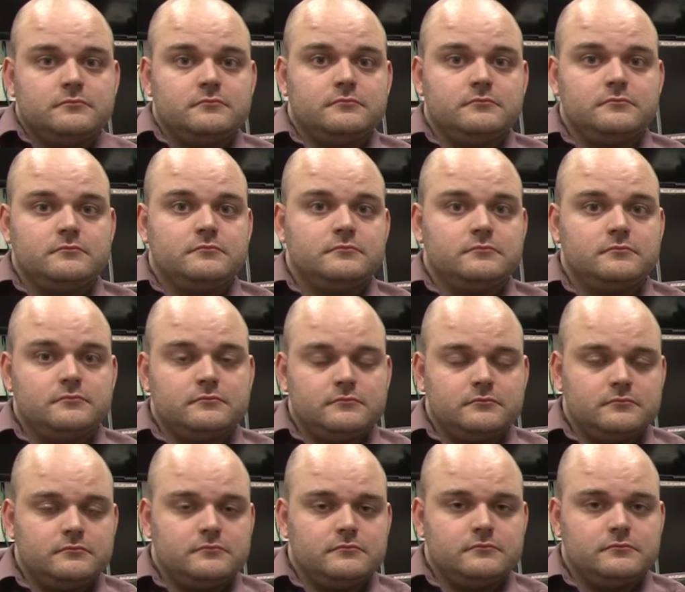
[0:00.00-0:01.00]

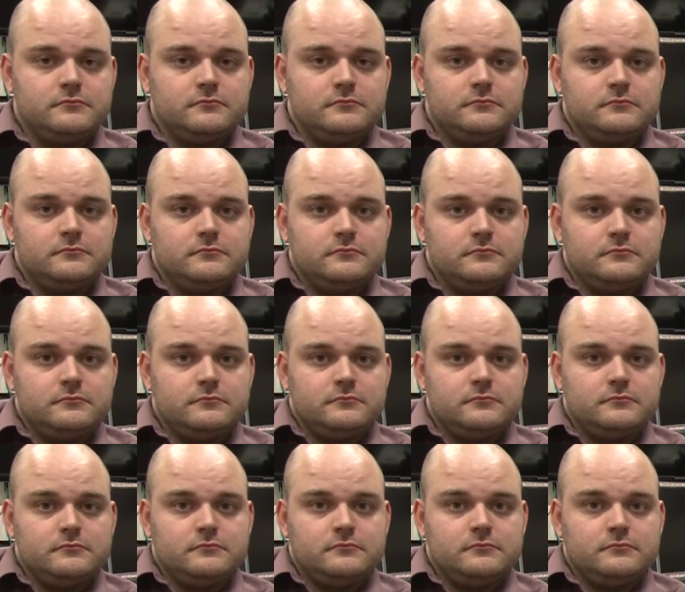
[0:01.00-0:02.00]

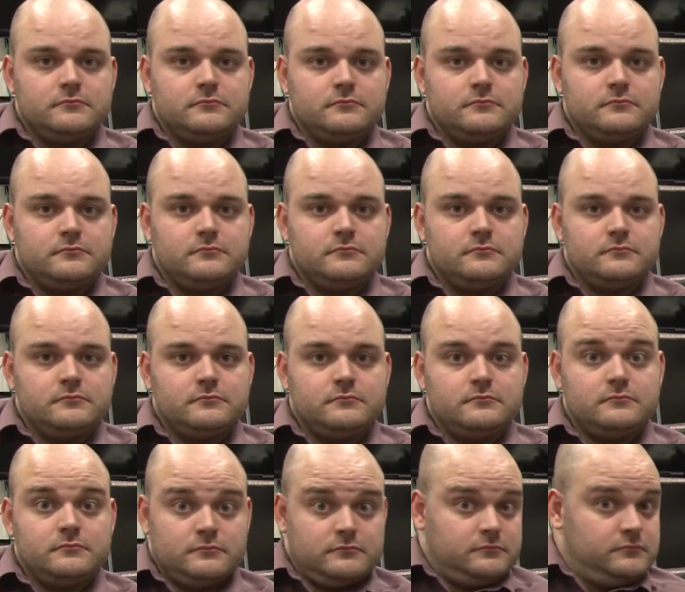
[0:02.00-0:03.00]

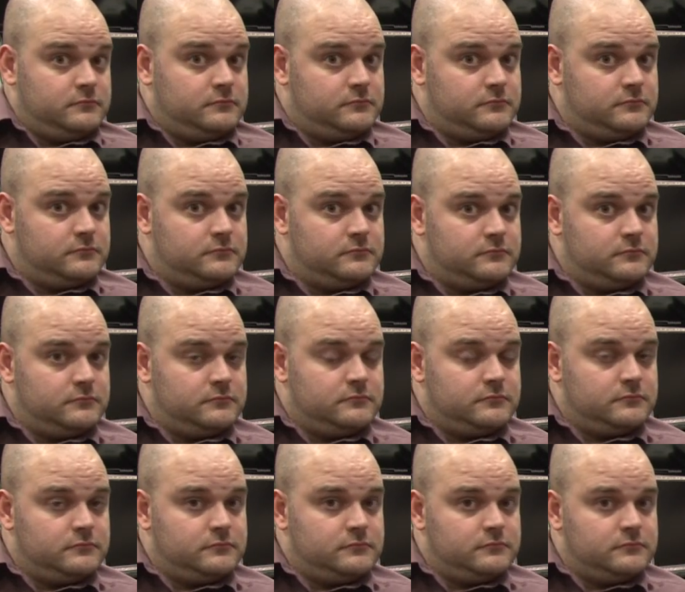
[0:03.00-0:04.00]

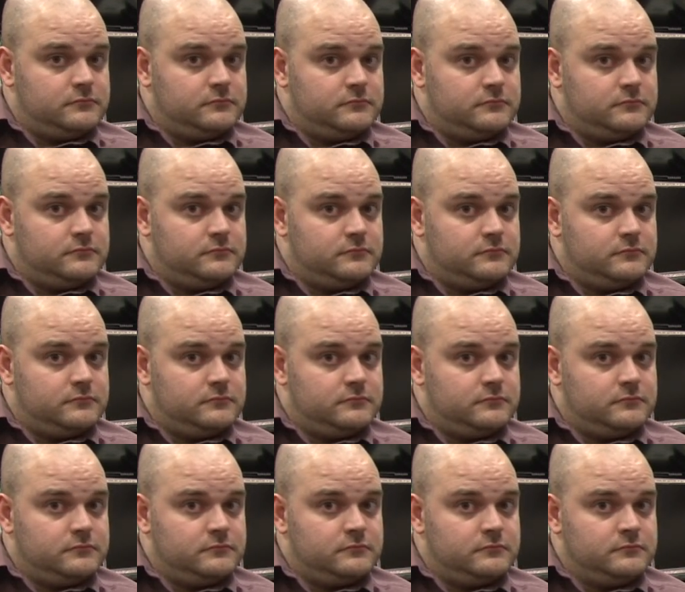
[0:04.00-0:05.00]

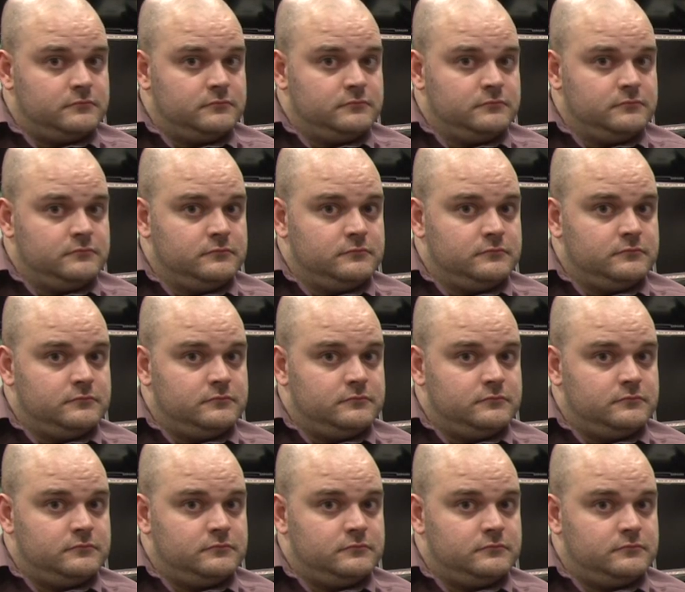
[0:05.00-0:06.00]

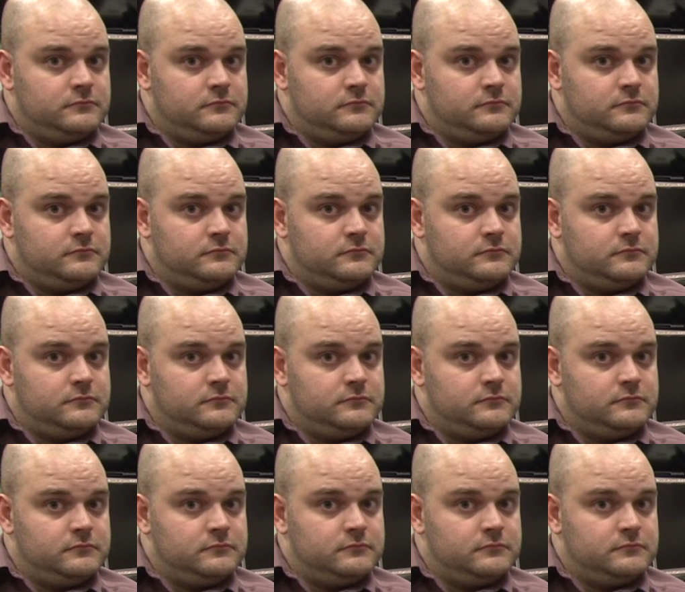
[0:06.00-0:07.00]

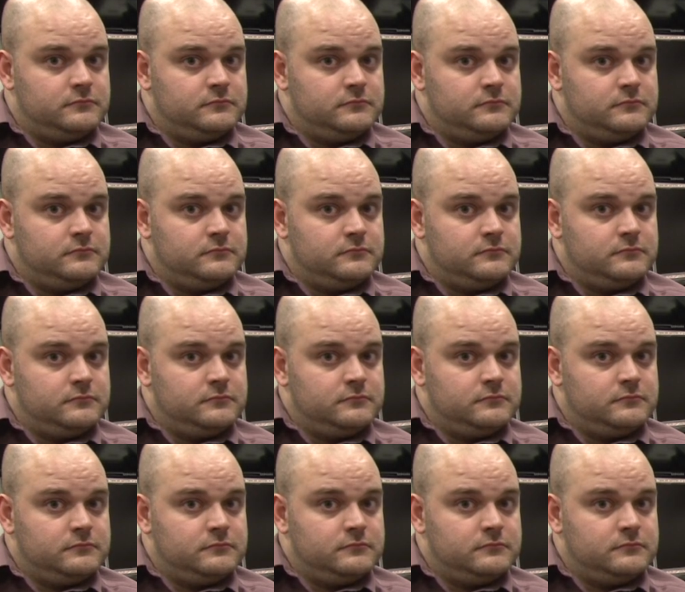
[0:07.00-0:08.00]
[no speech]